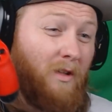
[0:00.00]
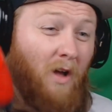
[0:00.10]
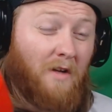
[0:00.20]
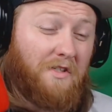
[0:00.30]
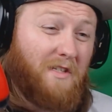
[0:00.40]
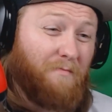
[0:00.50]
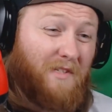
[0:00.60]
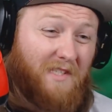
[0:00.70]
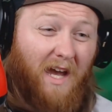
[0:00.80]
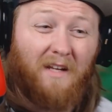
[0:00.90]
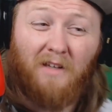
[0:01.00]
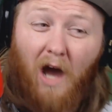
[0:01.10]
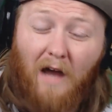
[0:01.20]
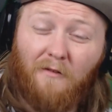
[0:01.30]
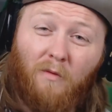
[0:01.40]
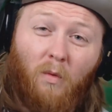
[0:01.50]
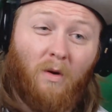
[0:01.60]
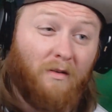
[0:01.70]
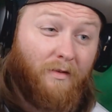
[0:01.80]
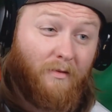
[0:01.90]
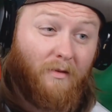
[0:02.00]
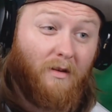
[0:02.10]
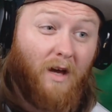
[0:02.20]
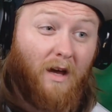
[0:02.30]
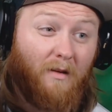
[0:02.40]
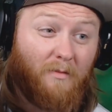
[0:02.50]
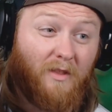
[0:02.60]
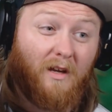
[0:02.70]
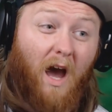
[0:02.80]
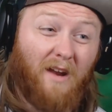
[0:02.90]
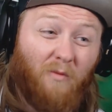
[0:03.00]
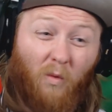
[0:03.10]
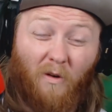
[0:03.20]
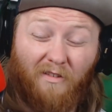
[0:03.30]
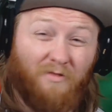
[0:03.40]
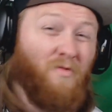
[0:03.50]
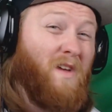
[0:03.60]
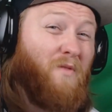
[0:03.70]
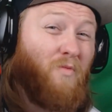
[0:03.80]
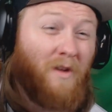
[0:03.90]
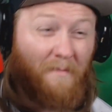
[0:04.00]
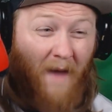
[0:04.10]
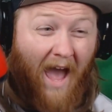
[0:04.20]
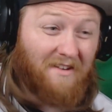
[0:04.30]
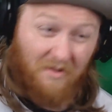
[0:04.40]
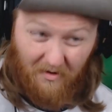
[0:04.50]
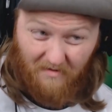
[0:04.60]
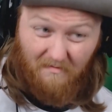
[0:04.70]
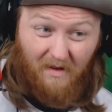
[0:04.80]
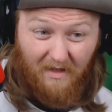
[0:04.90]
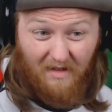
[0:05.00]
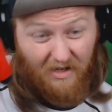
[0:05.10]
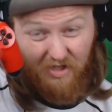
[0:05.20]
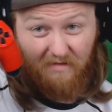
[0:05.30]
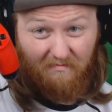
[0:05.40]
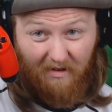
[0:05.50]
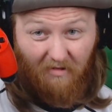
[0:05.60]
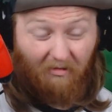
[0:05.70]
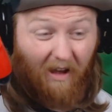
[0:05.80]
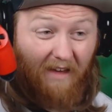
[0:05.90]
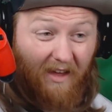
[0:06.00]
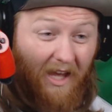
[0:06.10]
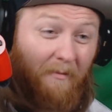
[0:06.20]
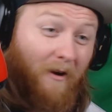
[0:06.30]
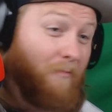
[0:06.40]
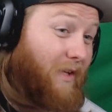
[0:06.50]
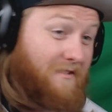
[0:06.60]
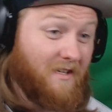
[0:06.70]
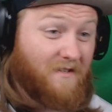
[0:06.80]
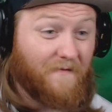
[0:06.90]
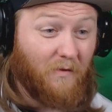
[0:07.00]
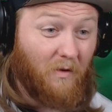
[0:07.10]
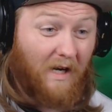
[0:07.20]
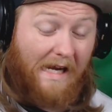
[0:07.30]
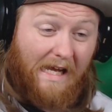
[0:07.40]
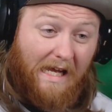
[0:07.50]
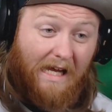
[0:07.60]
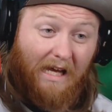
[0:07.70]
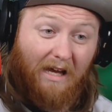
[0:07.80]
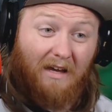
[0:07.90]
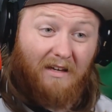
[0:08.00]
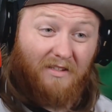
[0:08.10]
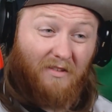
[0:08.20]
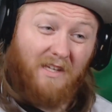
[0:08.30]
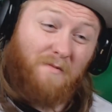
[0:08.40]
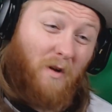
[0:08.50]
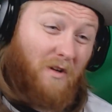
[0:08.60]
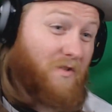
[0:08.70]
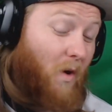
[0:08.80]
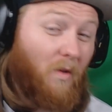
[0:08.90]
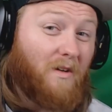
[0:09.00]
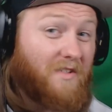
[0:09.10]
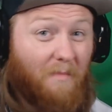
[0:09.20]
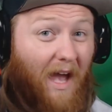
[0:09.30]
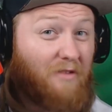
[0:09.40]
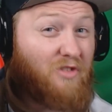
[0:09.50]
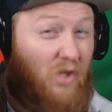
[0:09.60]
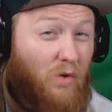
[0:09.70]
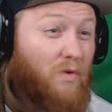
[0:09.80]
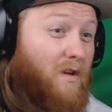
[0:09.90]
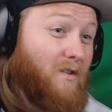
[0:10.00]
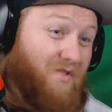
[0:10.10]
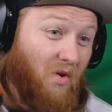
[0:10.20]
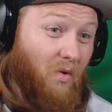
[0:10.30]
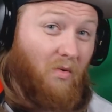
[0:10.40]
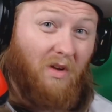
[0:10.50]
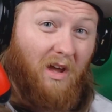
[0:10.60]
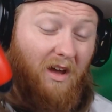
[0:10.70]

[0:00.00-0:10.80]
launched beside God of War, the God of War 3 Remastered Edition. Okay, that came out on PlayStation 4. So this controller is about 2 years old.